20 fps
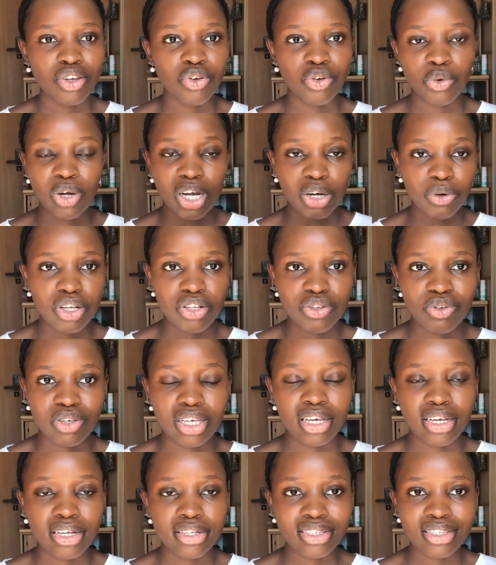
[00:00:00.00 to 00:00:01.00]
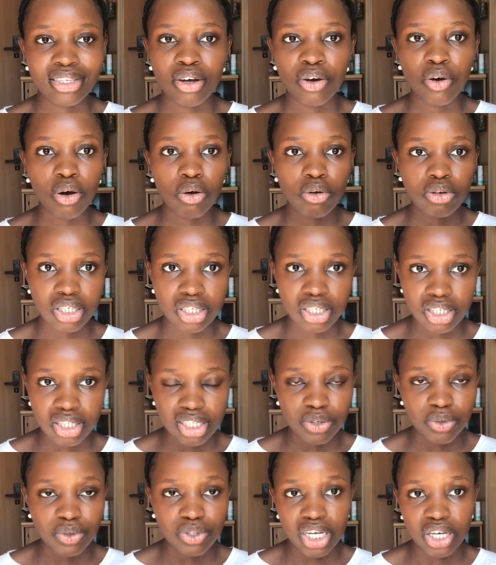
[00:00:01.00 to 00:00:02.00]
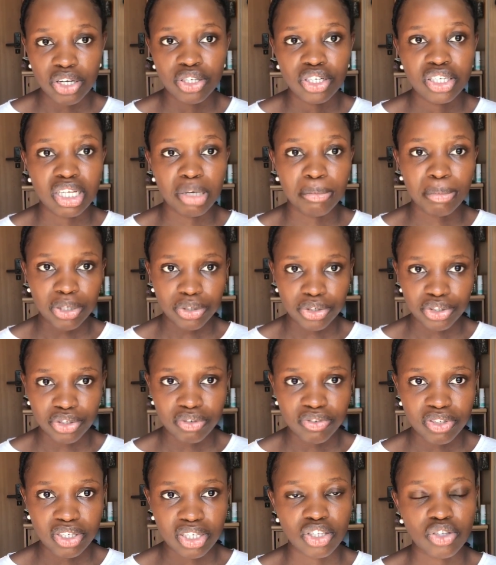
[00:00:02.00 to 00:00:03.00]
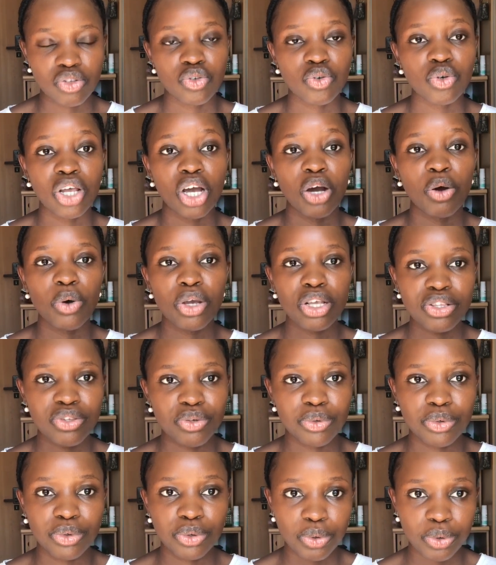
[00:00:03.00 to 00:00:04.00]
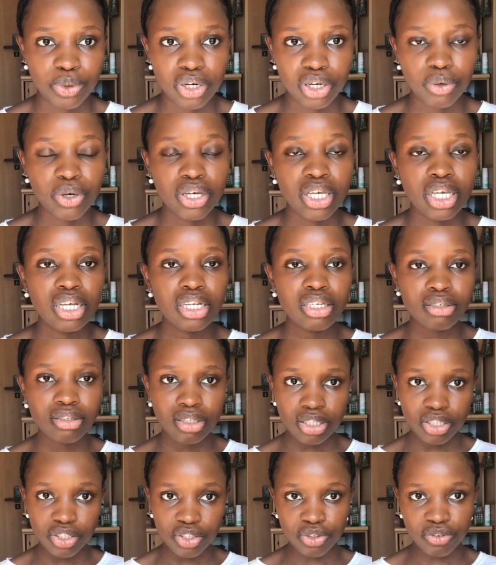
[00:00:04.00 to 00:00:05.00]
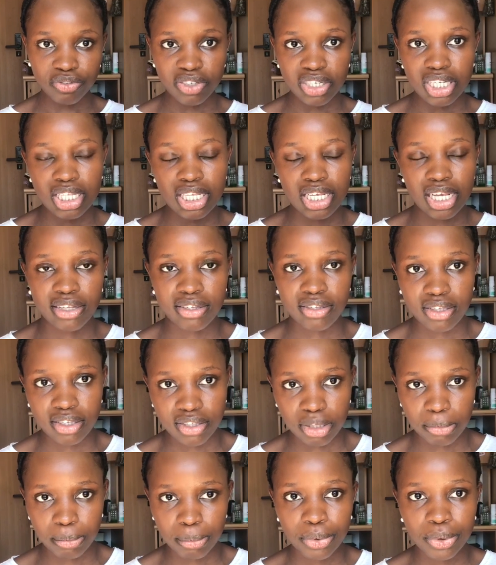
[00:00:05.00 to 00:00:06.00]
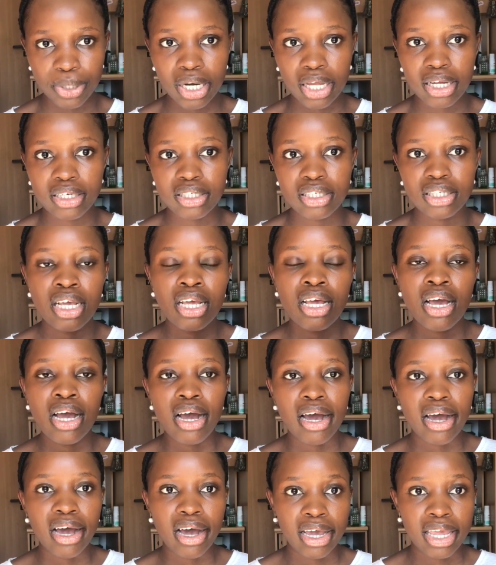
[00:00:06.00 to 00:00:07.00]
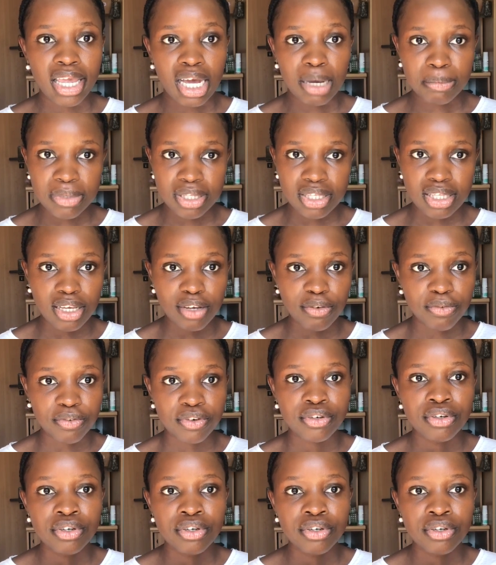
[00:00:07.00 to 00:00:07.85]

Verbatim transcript: You are going to get all the details that you need about the university. So you are going to know that, okay, this university exists in Poland. I am safe.